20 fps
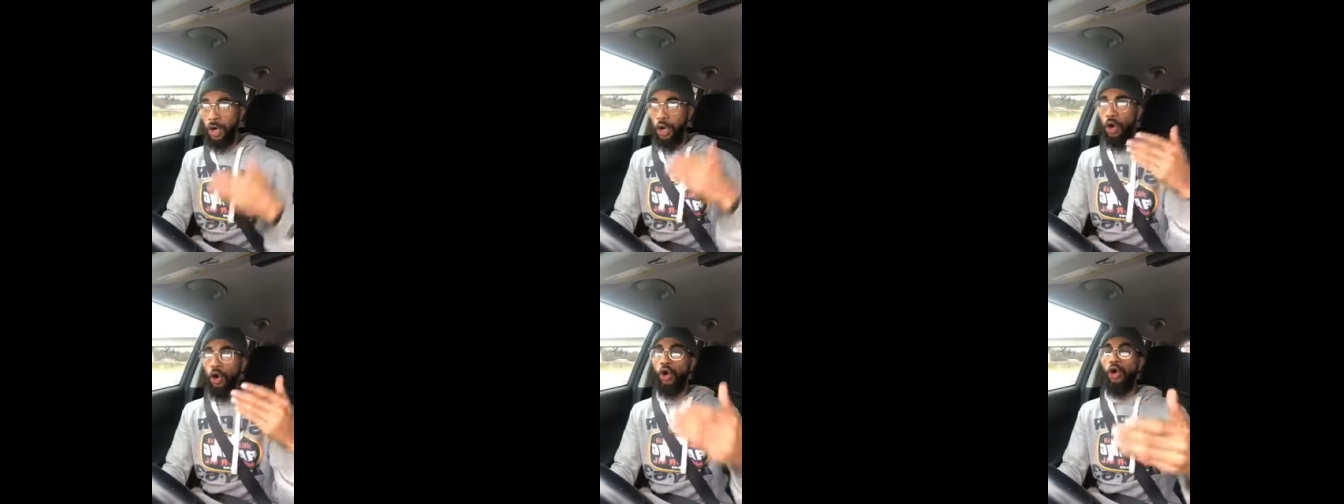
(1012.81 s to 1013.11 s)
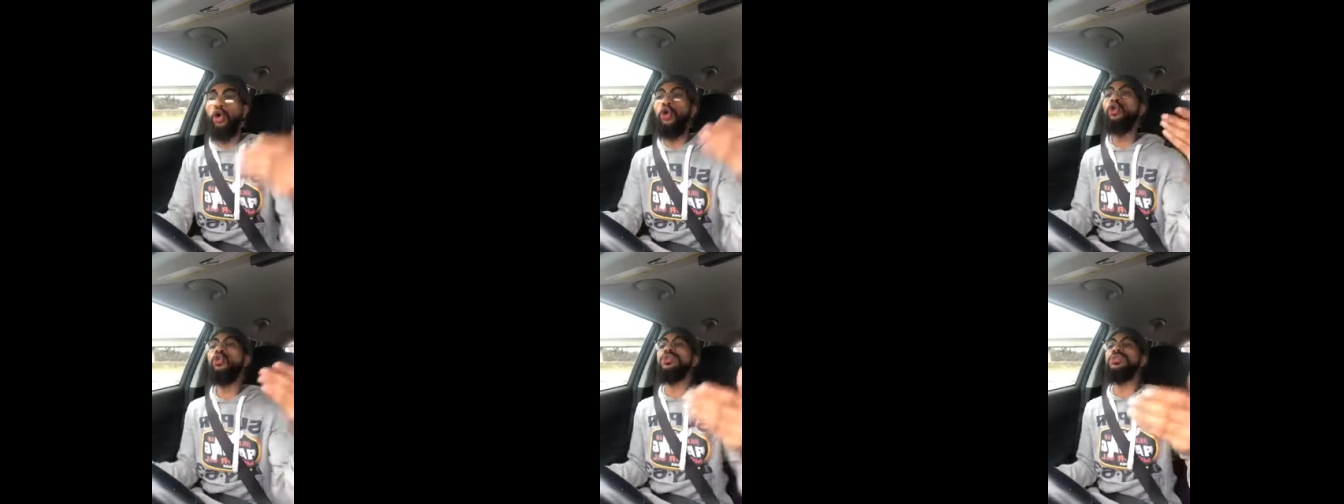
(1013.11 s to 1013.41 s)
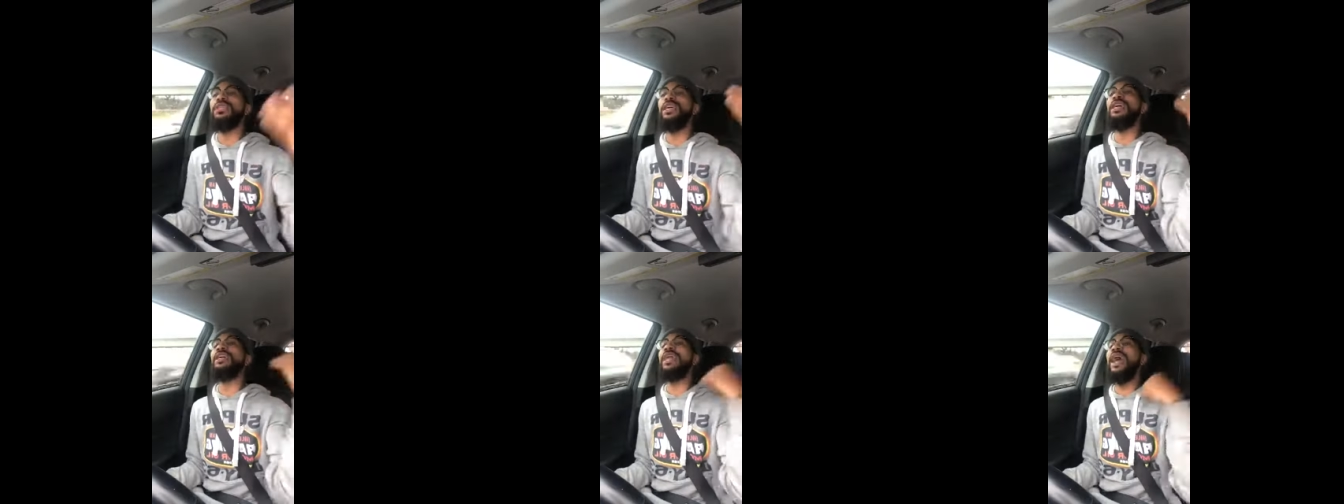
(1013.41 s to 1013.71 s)
or who
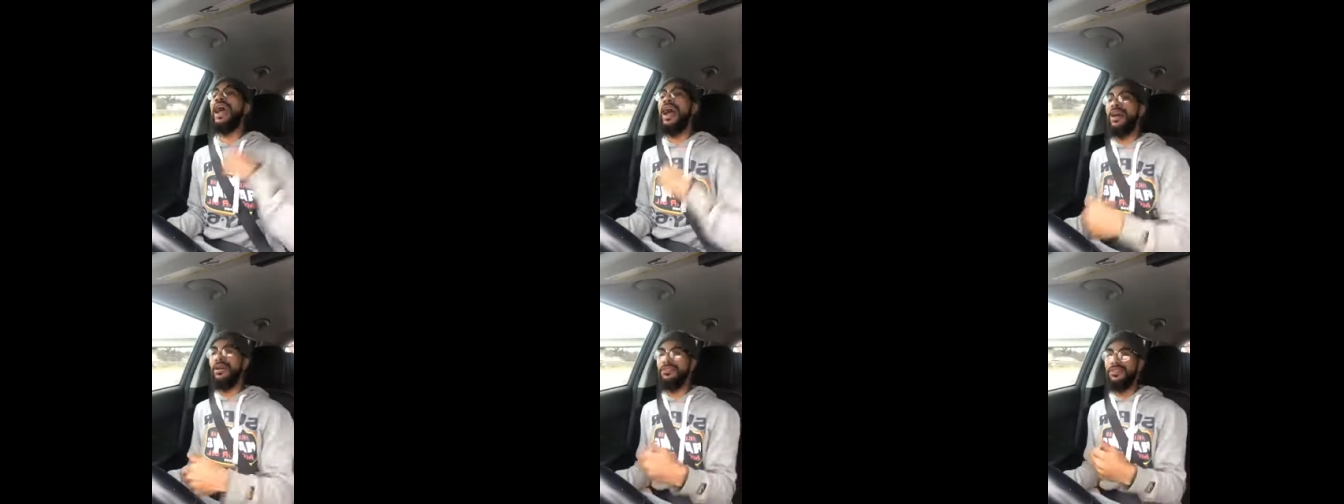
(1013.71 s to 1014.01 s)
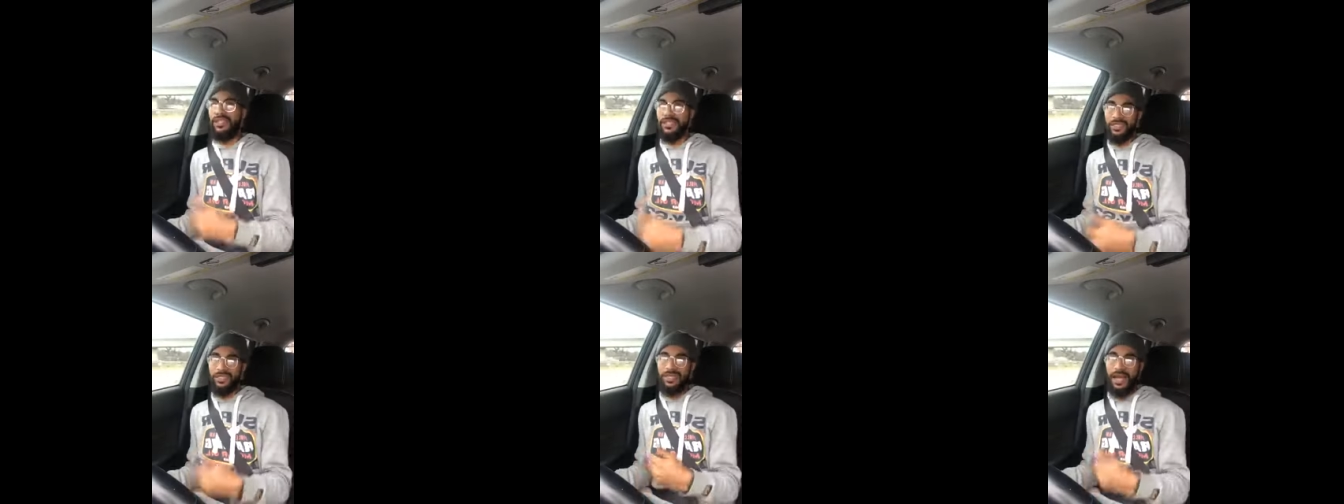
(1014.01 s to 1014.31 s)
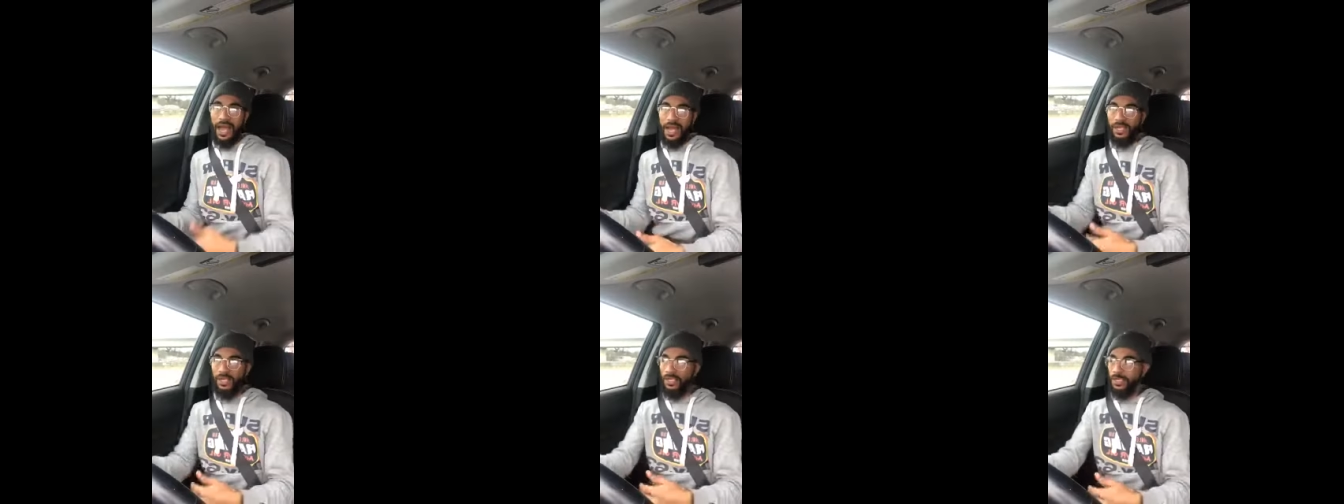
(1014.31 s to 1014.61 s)
did have this
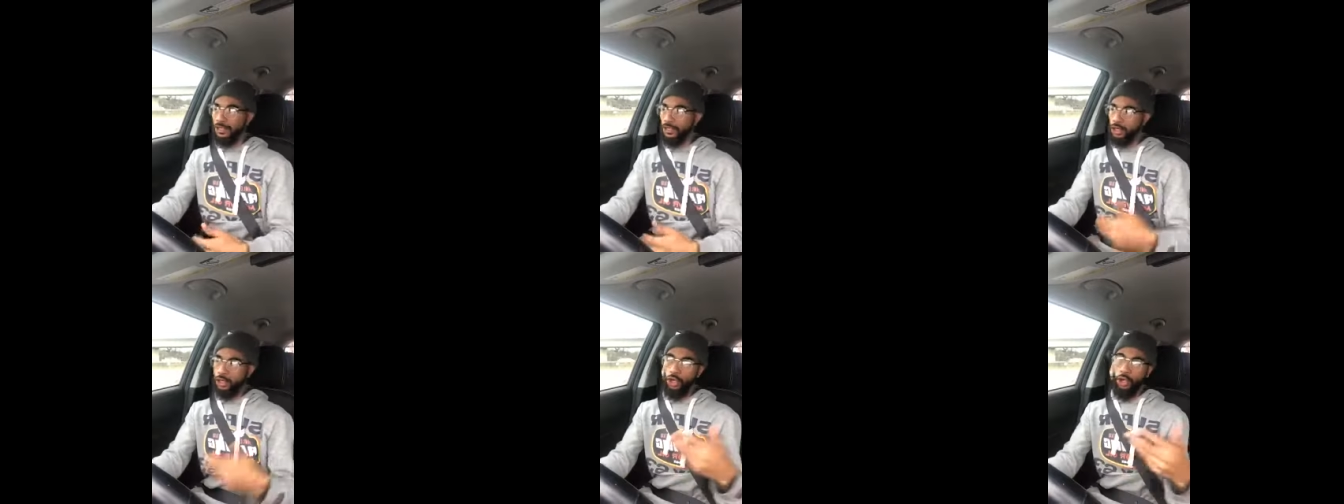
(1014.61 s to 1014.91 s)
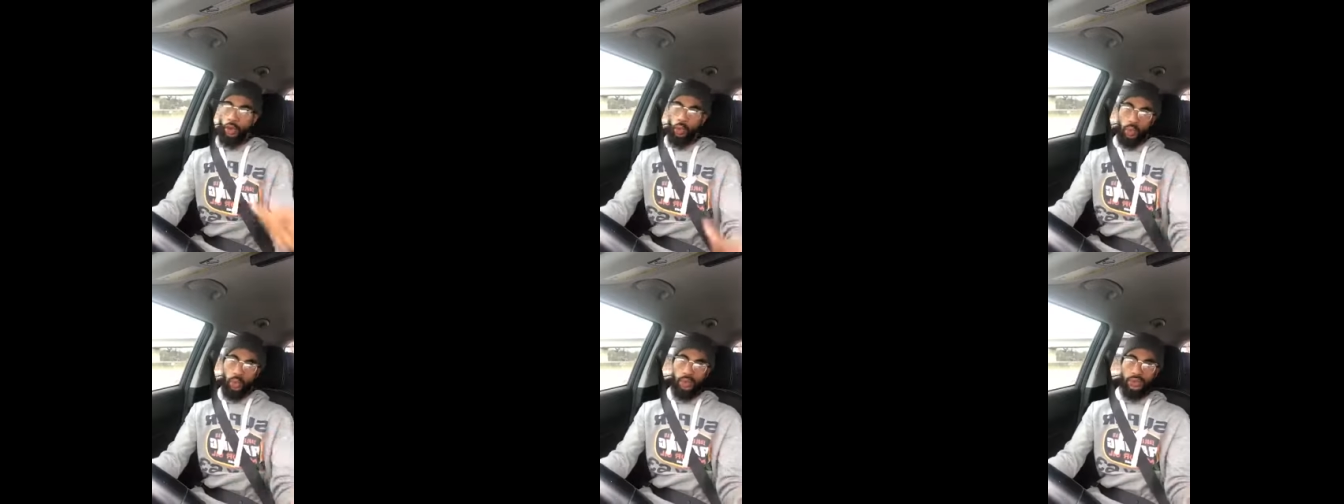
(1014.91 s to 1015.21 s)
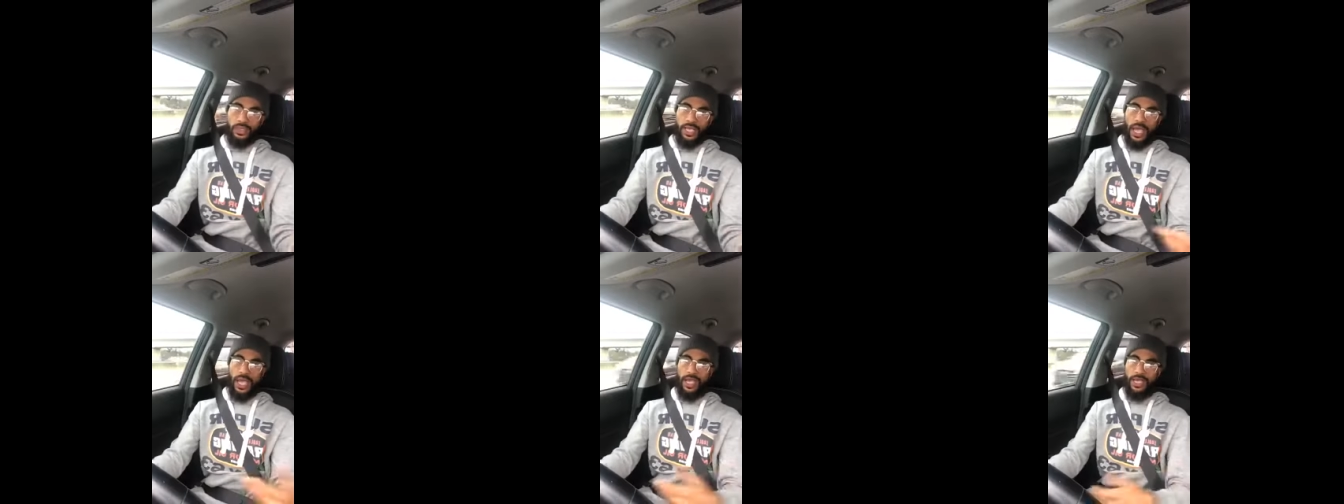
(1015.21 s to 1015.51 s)
knowledge?
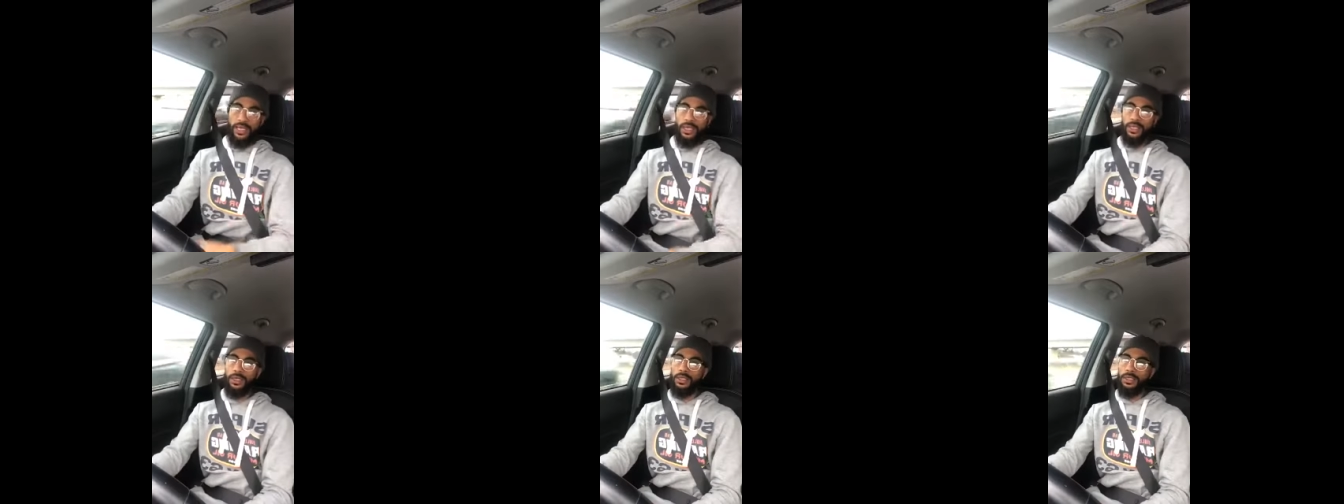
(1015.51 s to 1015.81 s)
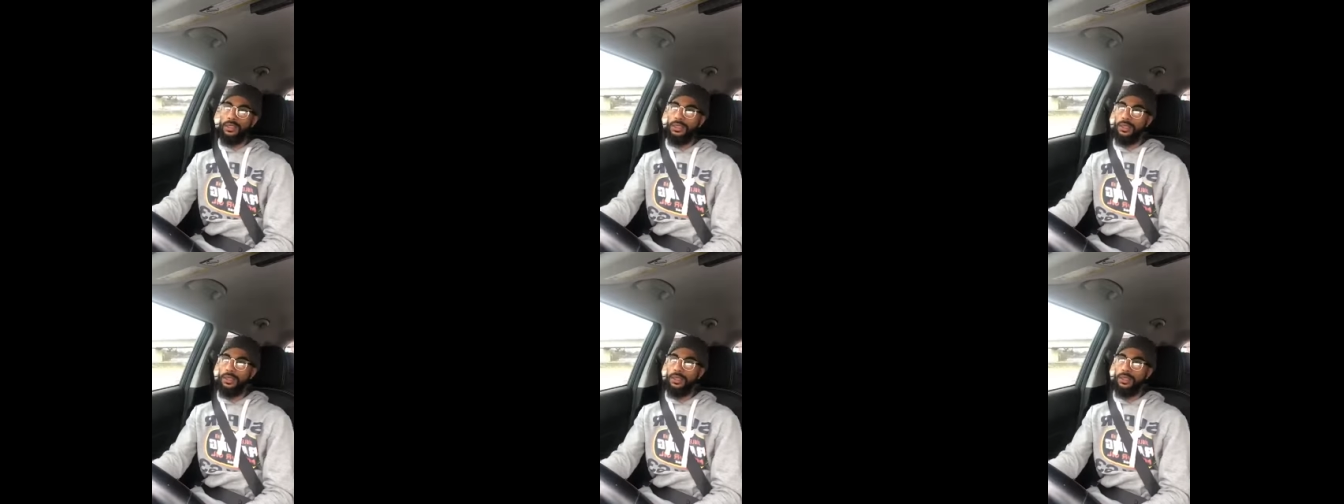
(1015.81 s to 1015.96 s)
Wu Tang.